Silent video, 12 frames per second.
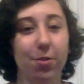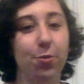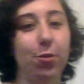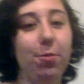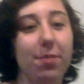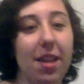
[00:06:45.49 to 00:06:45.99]

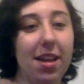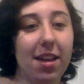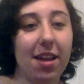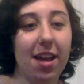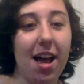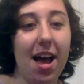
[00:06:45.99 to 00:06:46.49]
Oop,
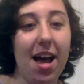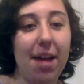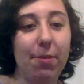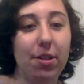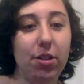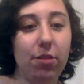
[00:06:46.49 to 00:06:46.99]
I
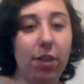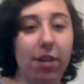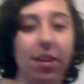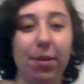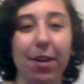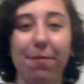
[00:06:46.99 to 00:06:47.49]
went too far.
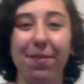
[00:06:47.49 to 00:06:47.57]
There we go.